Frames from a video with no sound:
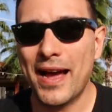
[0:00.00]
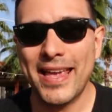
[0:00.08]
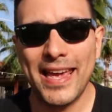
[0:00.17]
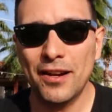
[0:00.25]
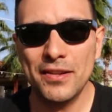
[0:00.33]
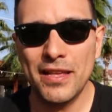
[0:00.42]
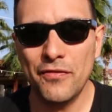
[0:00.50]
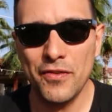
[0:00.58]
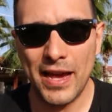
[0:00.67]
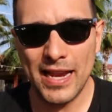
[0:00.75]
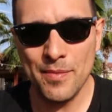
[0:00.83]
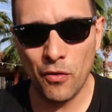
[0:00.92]
I cannot give
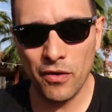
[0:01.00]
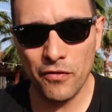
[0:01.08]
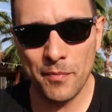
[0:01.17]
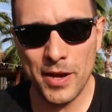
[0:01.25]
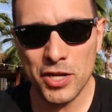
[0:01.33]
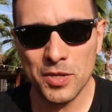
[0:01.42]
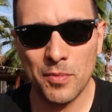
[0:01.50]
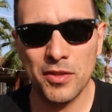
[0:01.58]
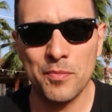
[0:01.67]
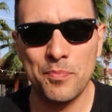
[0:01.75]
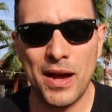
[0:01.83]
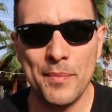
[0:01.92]
you any more information
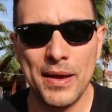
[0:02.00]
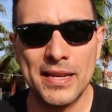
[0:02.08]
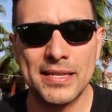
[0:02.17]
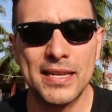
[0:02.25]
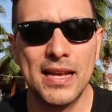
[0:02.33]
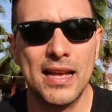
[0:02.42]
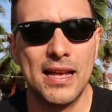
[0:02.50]
about the Pimax